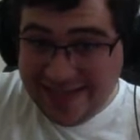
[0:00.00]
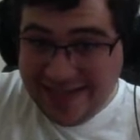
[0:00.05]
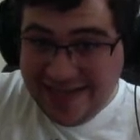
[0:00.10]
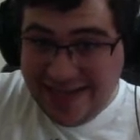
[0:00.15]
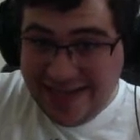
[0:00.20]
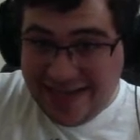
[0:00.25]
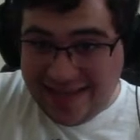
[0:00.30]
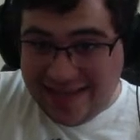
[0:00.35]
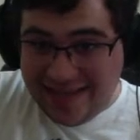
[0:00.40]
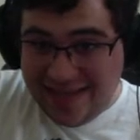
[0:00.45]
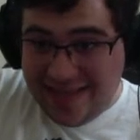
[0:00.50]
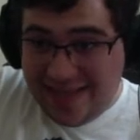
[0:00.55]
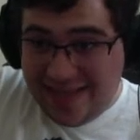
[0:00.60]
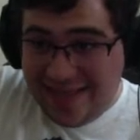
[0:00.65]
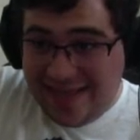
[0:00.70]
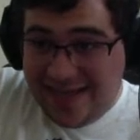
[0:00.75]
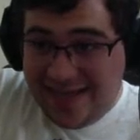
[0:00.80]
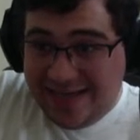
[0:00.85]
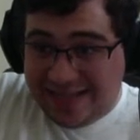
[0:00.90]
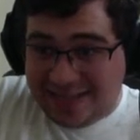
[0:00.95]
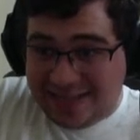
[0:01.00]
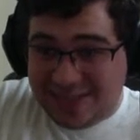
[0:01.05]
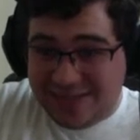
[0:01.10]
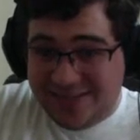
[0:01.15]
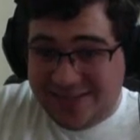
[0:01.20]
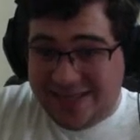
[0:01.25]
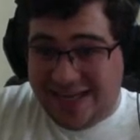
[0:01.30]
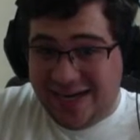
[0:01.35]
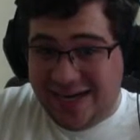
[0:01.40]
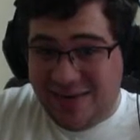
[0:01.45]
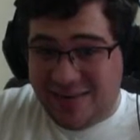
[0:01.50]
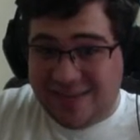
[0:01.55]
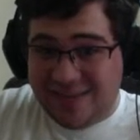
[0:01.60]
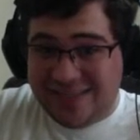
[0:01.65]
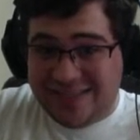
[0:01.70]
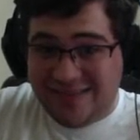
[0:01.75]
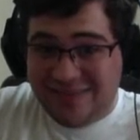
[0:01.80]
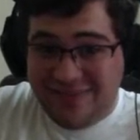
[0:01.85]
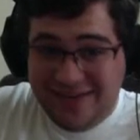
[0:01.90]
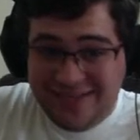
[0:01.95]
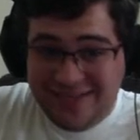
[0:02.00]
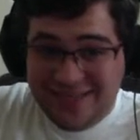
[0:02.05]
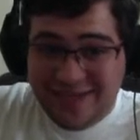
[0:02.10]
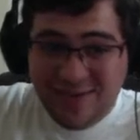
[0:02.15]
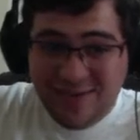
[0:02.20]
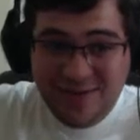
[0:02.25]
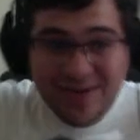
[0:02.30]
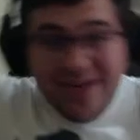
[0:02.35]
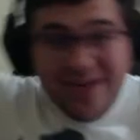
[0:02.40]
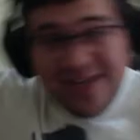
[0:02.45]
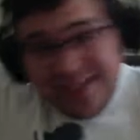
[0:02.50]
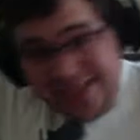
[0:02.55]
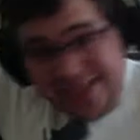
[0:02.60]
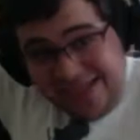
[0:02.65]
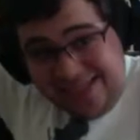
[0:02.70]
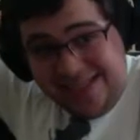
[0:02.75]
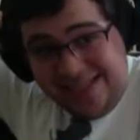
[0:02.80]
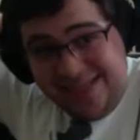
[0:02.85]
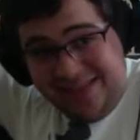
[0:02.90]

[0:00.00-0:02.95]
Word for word: and then she was like, oh what's the God. big deal? She has, like,